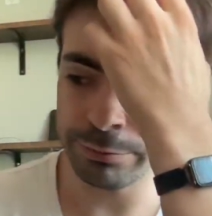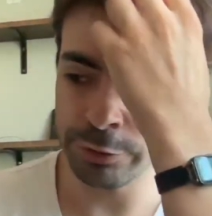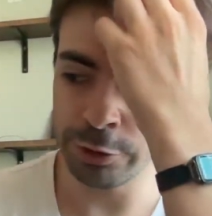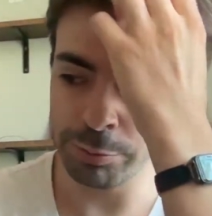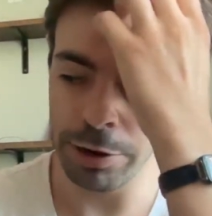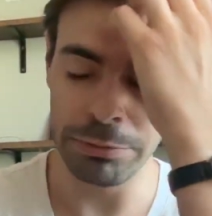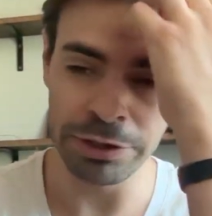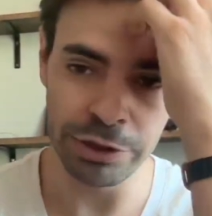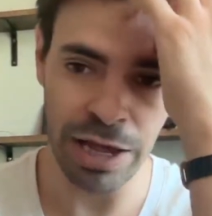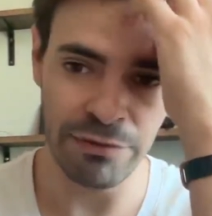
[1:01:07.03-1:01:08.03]
you
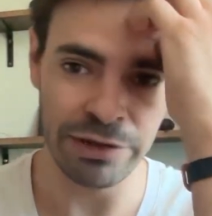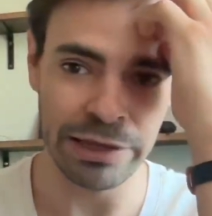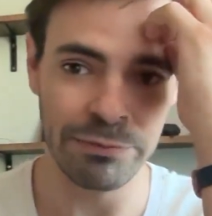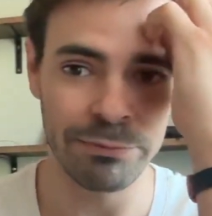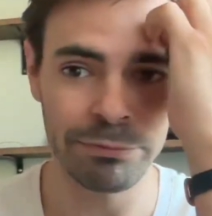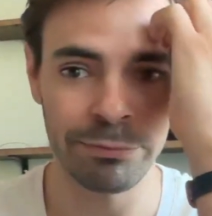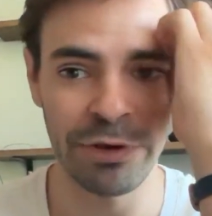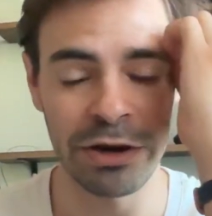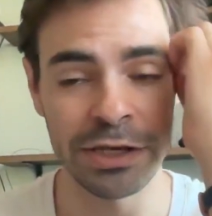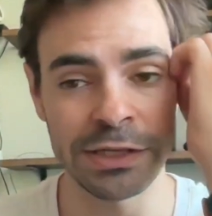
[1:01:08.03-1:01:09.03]
have like a
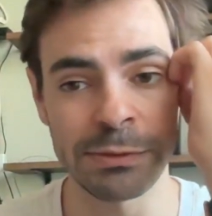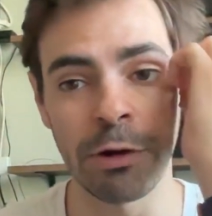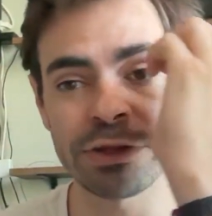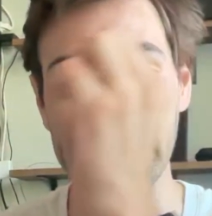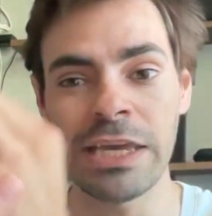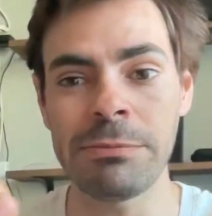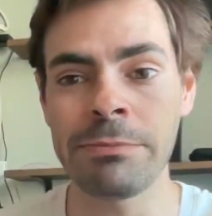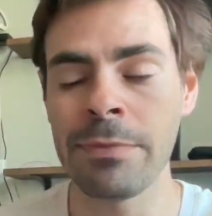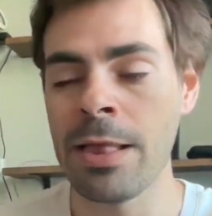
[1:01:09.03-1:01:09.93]
very small team,